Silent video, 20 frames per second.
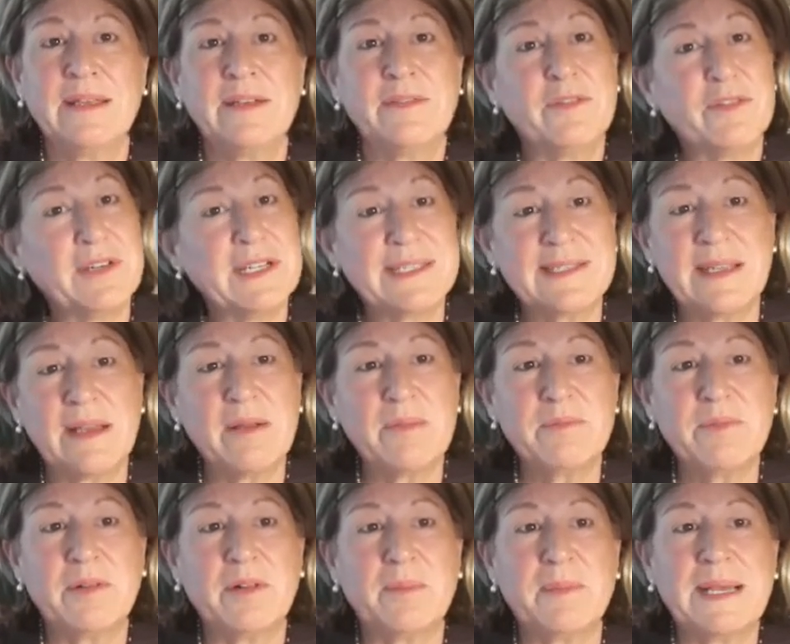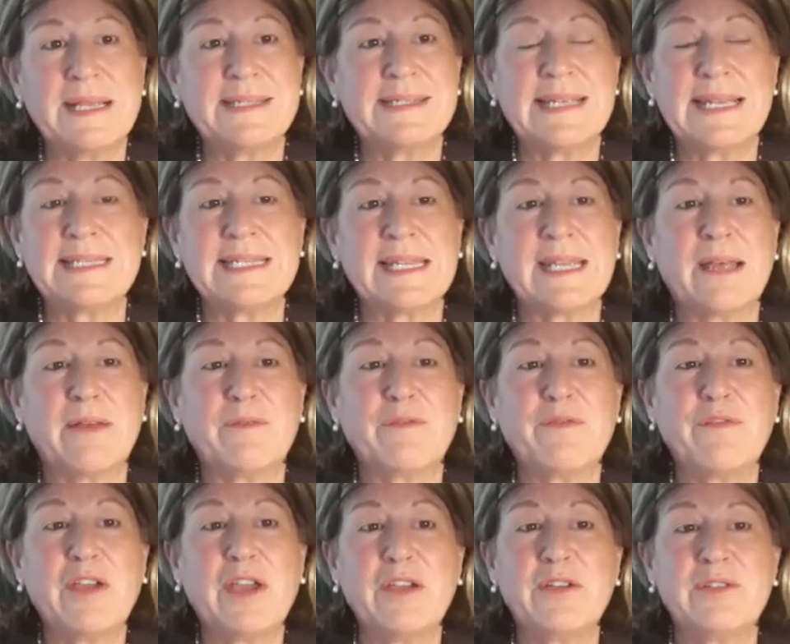for example by setting up
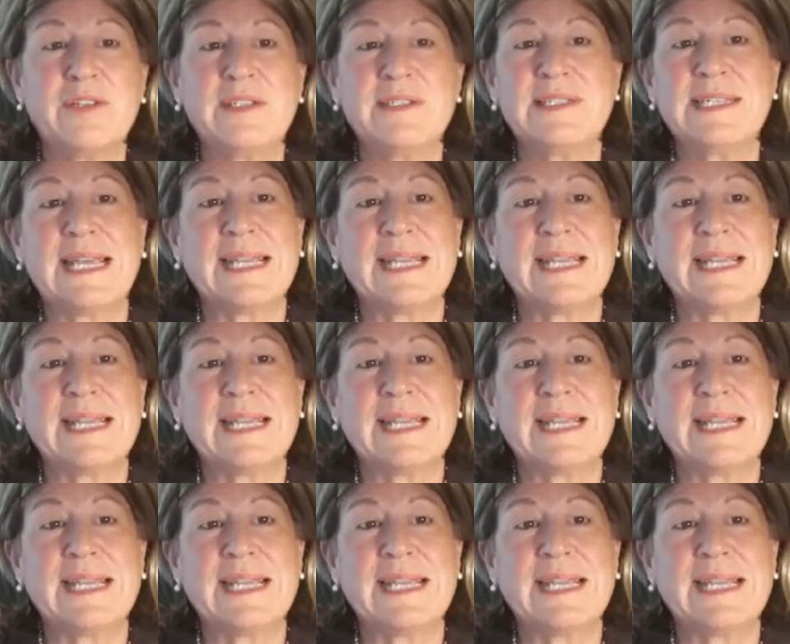phone and